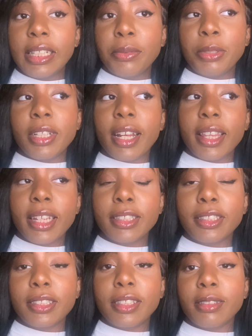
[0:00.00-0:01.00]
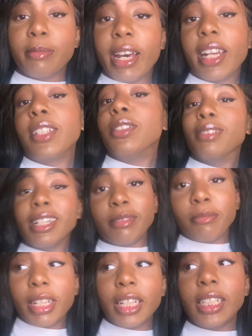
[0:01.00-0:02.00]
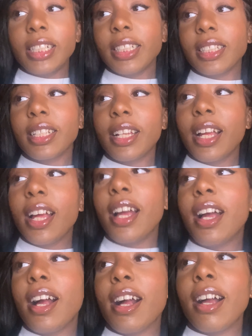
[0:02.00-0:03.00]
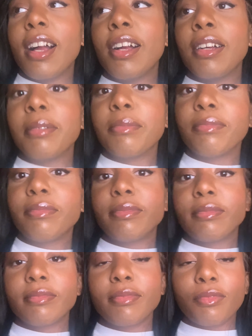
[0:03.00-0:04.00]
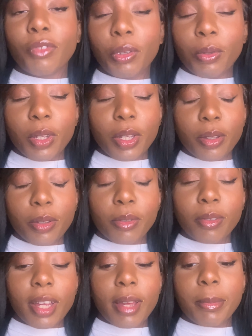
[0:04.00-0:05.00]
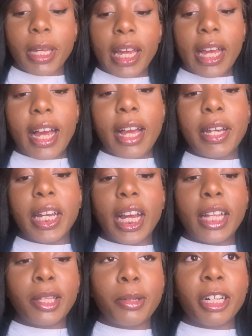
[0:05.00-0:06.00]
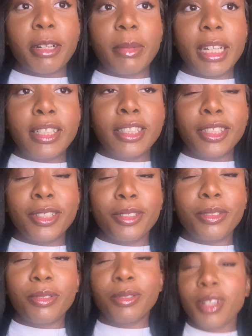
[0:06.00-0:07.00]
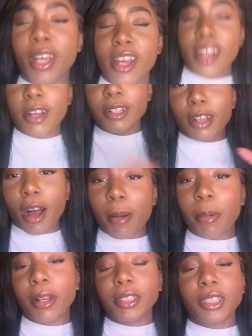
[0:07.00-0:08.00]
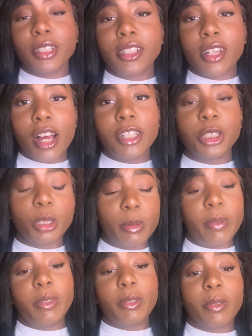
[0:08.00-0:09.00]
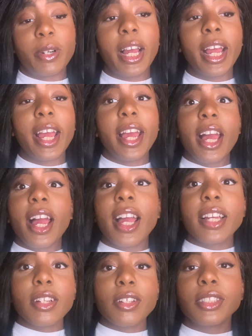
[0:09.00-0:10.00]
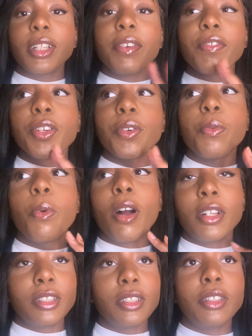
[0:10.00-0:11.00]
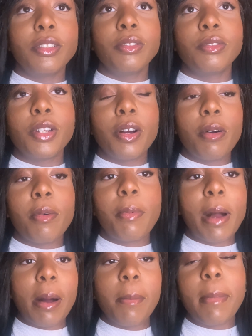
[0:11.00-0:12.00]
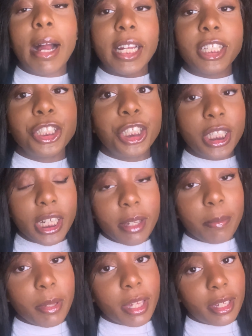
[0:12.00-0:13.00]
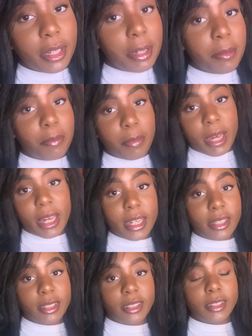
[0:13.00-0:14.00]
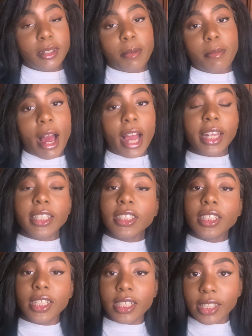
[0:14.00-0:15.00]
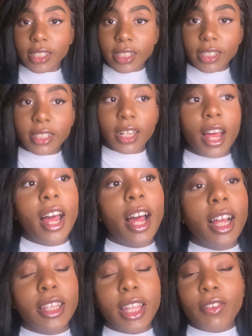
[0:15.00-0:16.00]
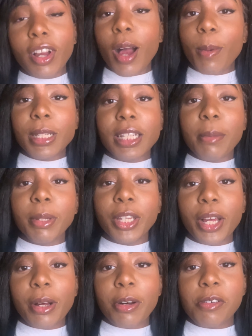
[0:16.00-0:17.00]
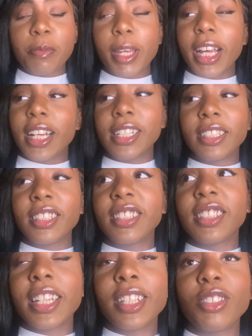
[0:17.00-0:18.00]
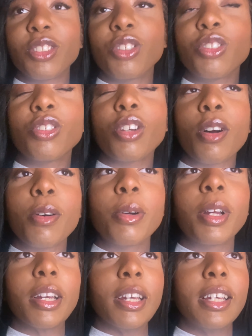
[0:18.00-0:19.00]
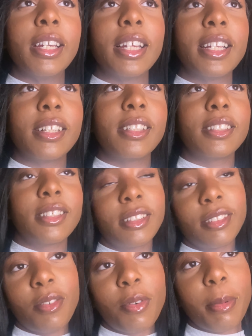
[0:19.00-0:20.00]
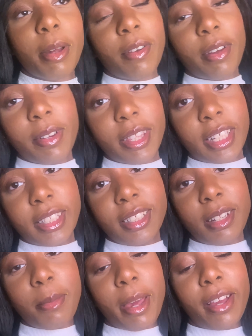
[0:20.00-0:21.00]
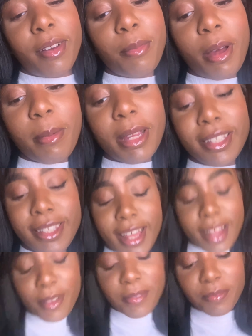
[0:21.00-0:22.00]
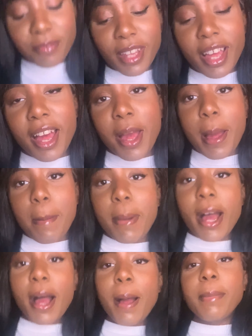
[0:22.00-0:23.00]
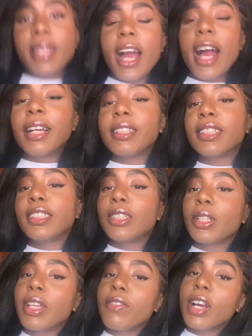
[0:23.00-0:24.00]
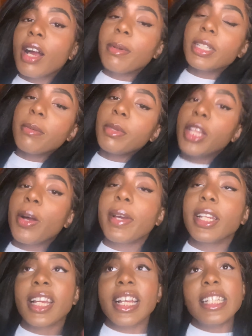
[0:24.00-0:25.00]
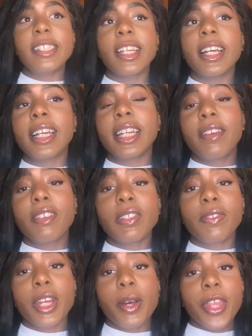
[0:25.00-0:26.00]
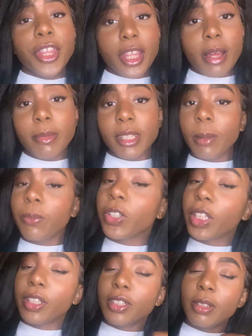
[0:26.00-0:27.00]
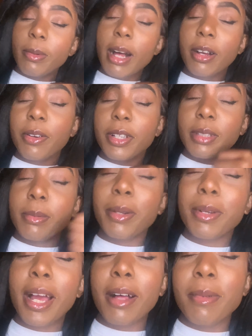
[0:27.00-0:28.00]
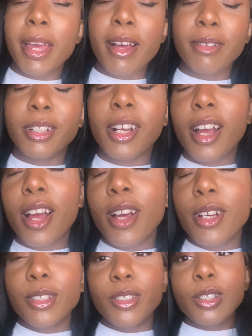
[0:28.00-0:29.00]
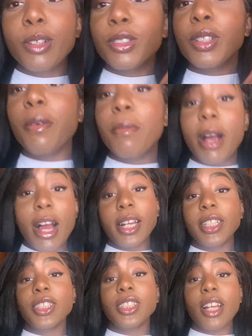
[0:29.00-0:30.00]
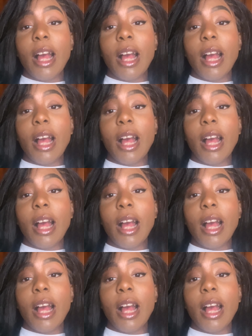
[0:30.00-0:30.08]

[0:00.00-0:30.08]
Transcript: which I think is just as bad as red meat, do you, but I highly recommend to hop onto non-GMO soy. And also, if you want to know about my chickpea based mac and cheese, leave a comment down below because it's so good. It's one of my favorite things to make by myself. But yeah, so leave a comment down below, and like I said, give this video a thumbs up for the YouTube algorithm. It would help me out so much.